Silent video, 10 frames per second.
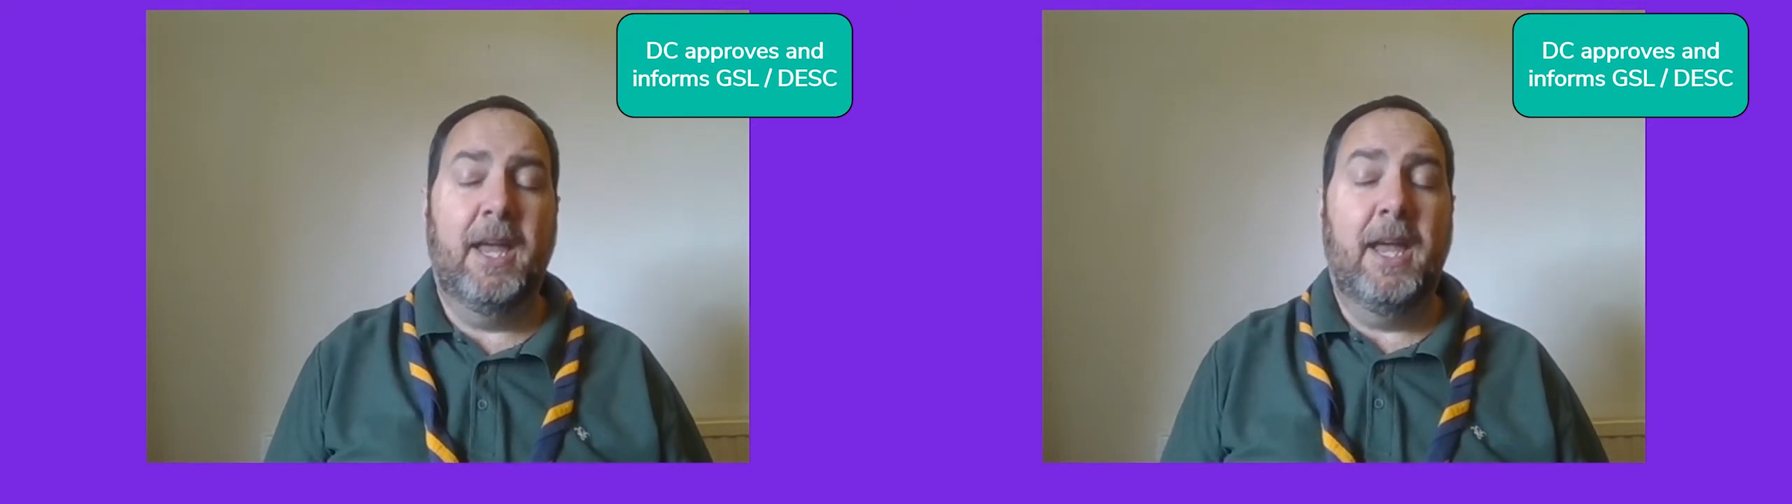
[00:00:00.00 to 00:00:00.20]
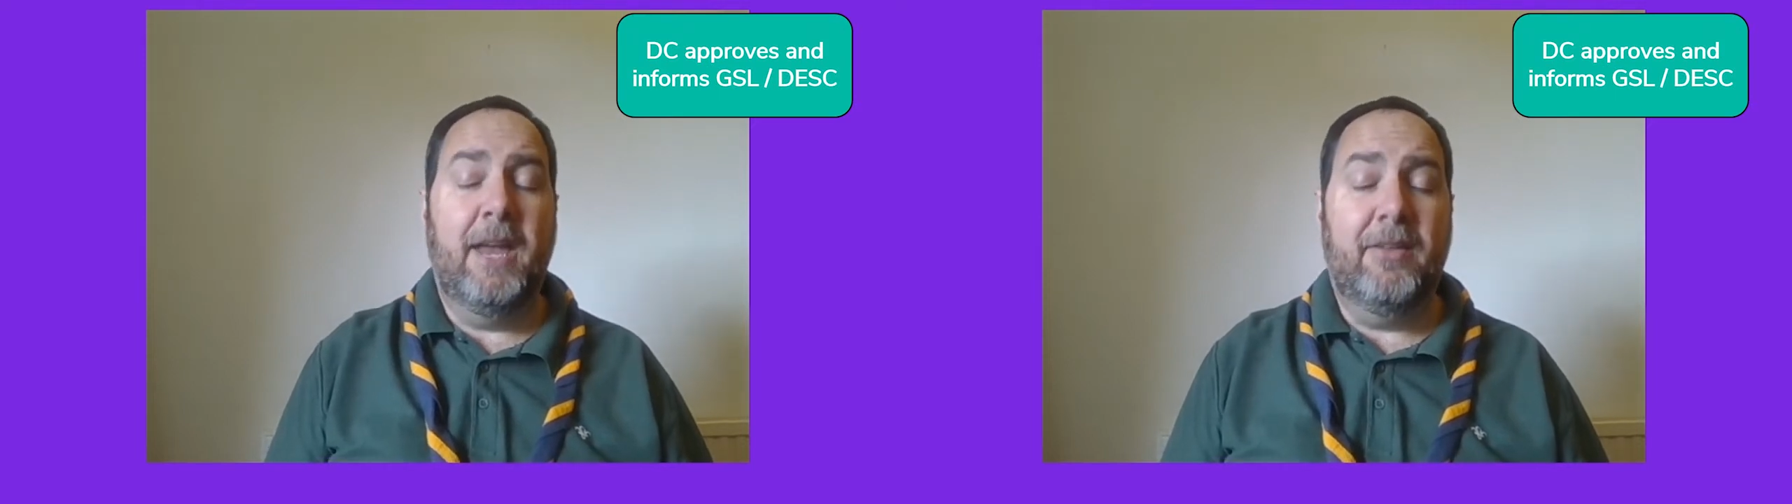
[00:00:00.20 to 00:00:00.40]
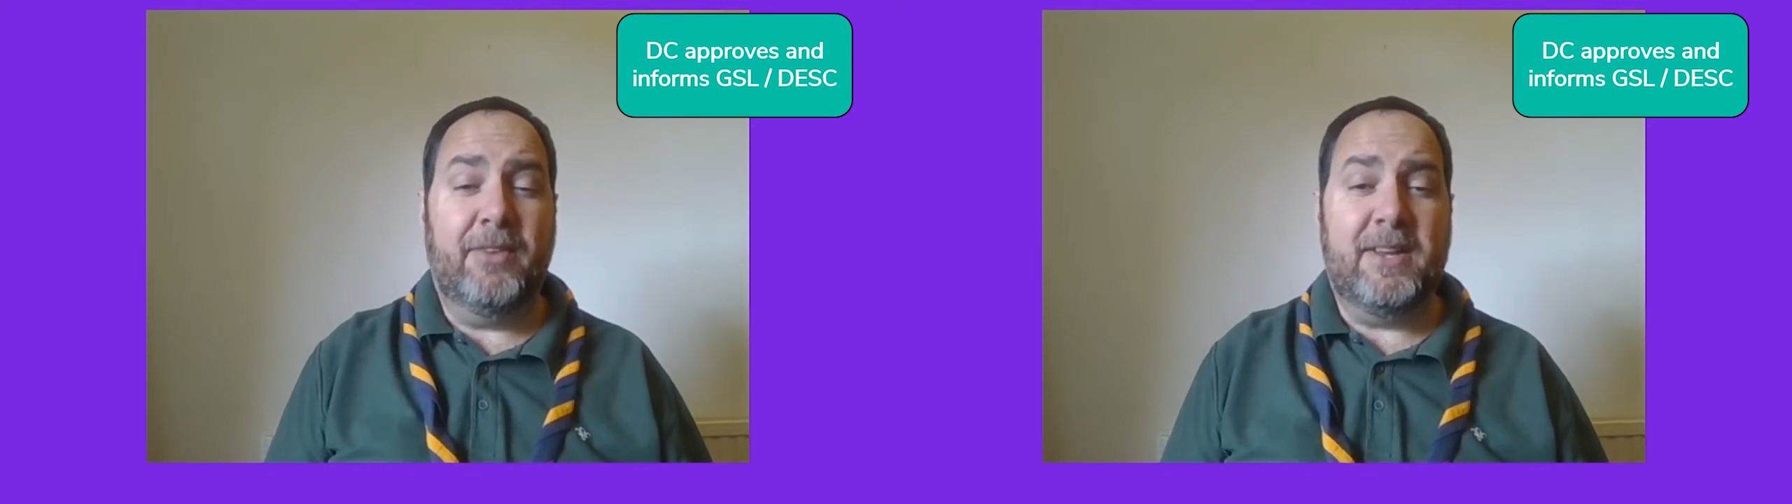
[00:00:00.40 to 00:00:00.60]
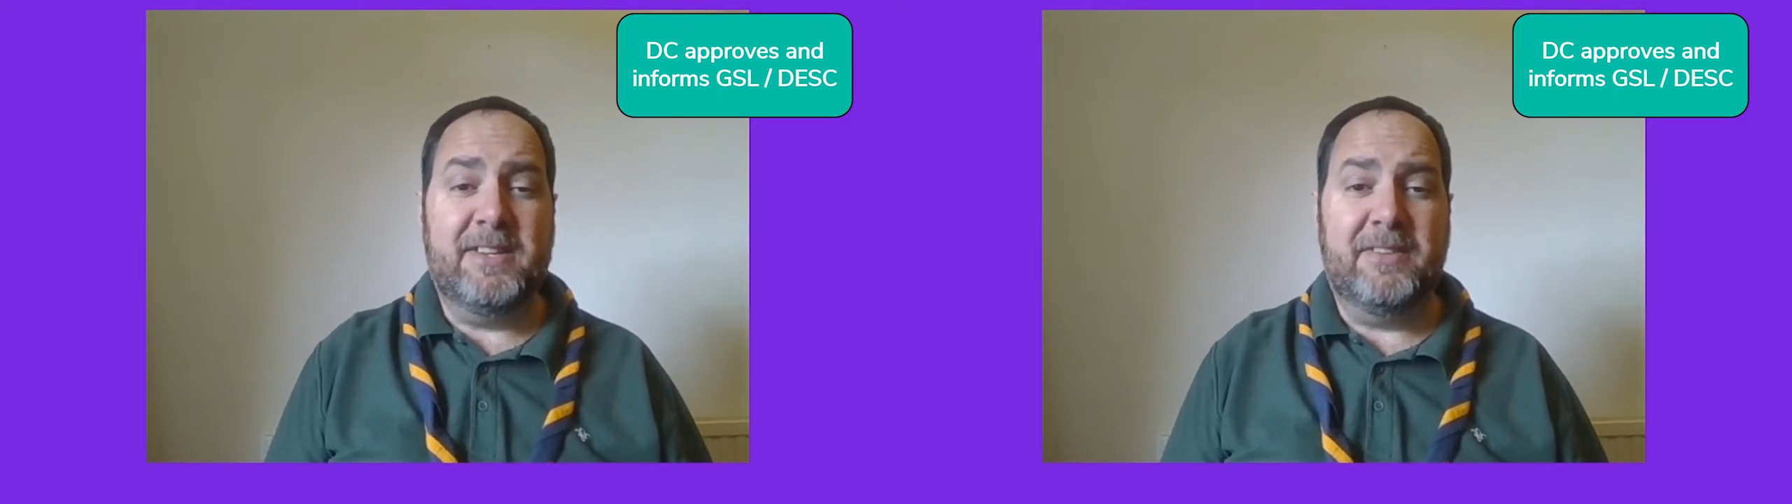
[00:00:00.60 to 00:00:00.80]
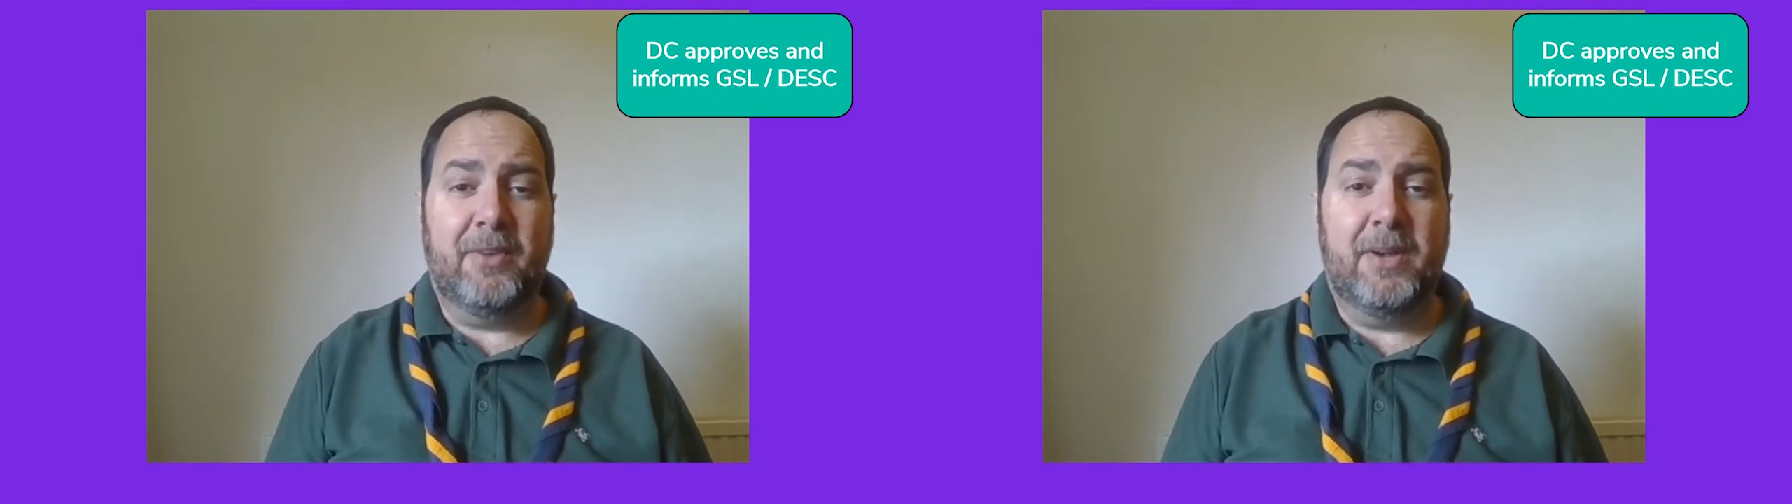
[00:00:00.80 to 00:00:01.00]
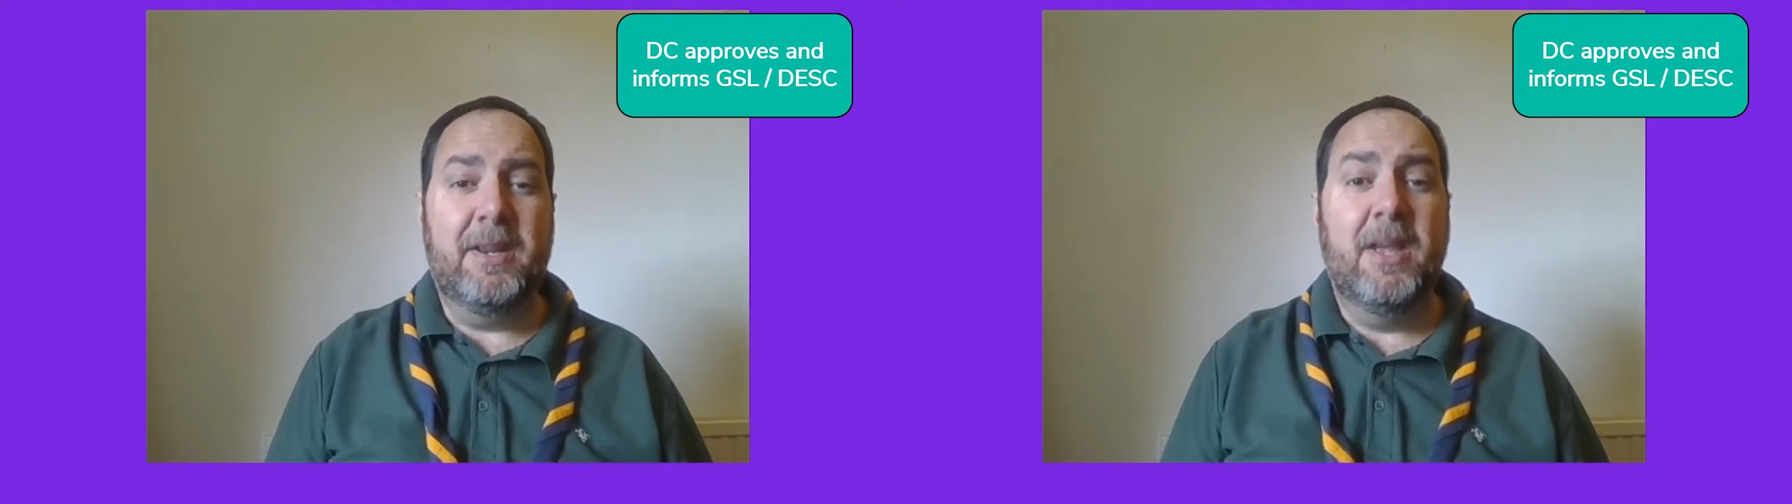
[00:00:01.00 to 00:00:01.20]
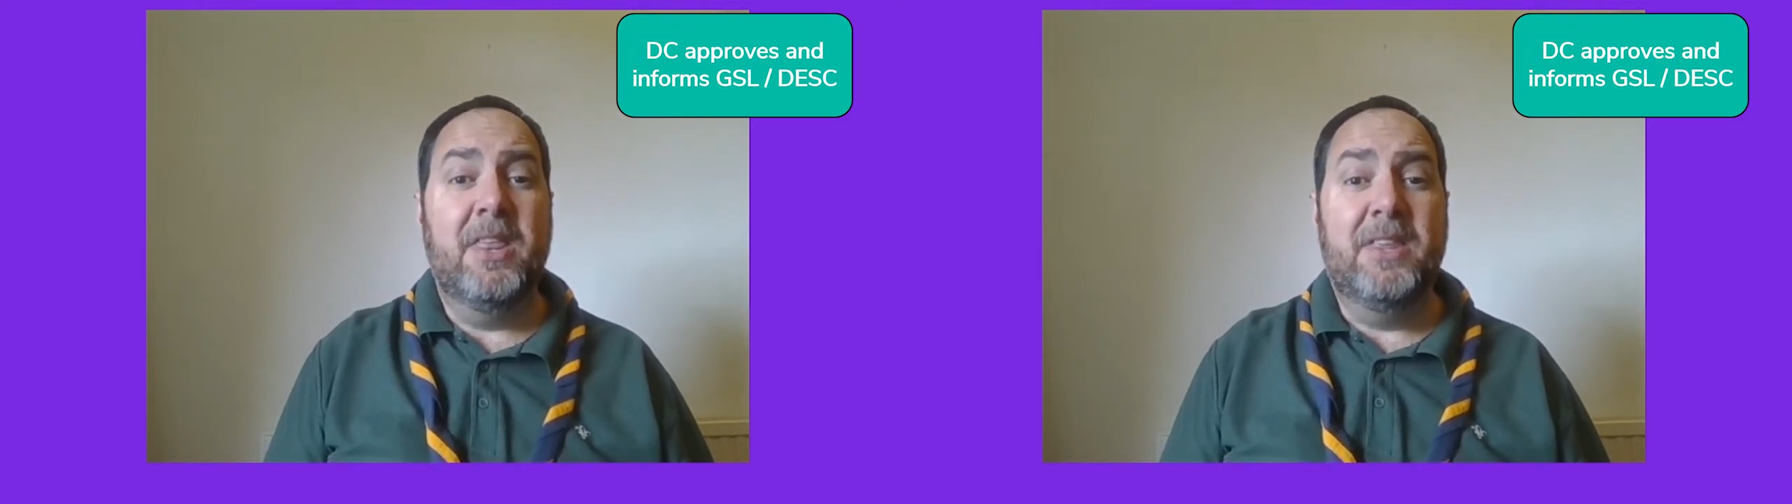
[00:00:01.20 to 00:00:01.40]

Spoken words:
If satisfied, the